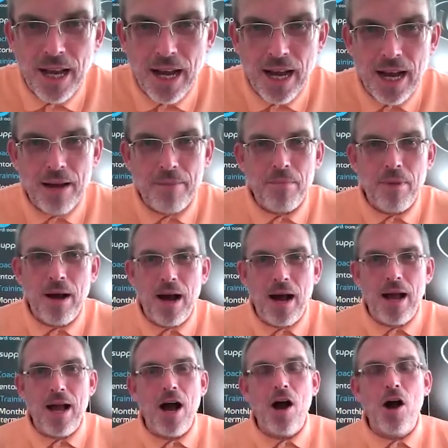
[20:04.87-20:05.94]
Um,
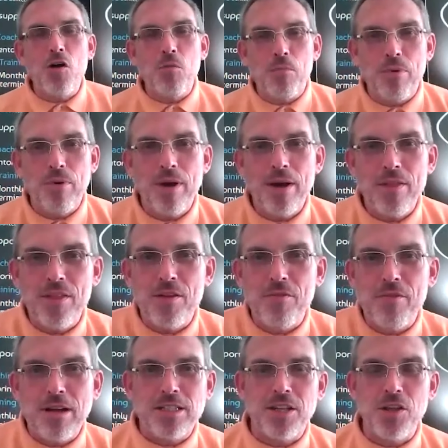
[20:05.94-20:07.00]
I hope the
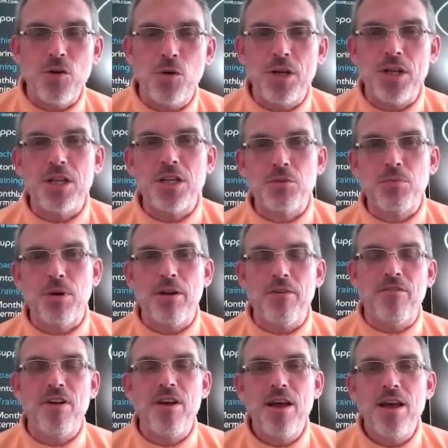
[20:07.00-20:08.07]
rest of the audience will
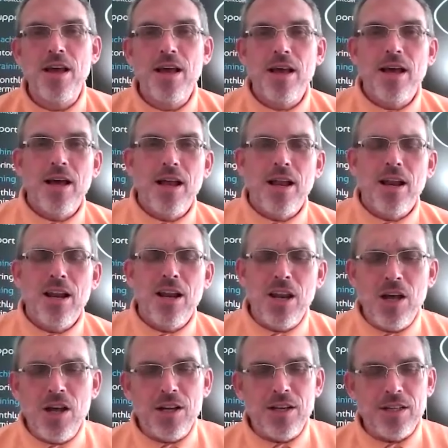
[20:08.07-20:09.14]
have
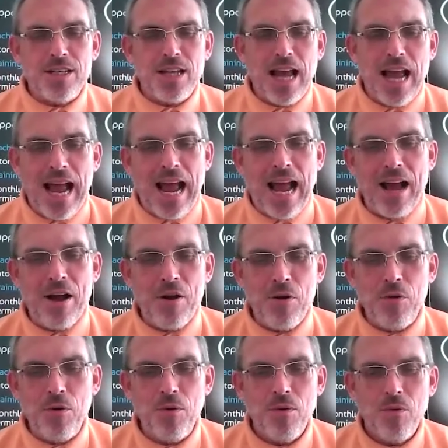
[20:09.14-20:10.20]
learnt
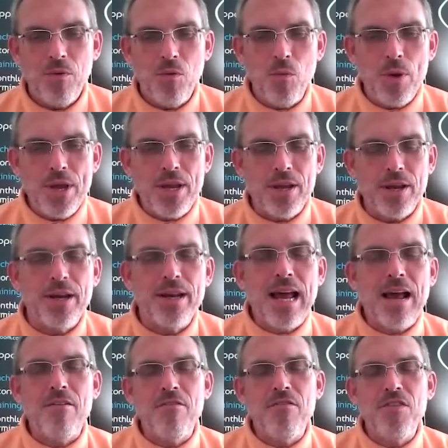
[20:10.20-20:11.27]
how we can
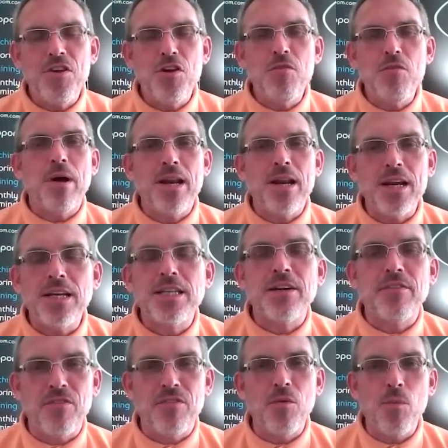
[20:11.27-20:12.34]
now view money in a
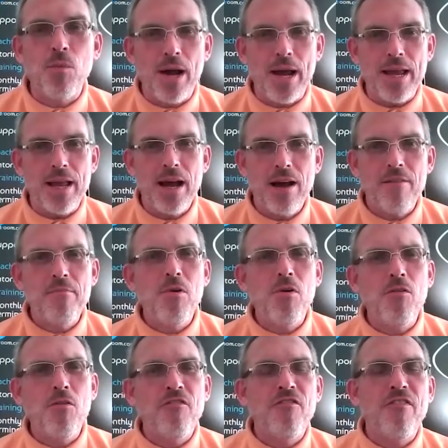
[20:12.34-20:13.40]
different way, a
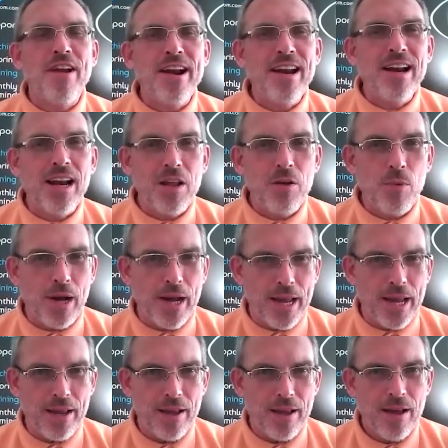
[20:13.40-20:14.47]
more friendly
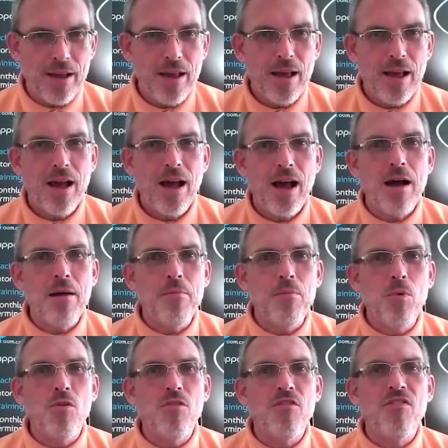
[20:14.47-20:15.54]
way, a
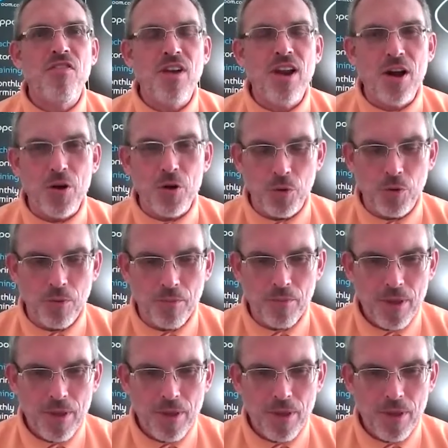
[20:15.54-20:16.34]
more flow.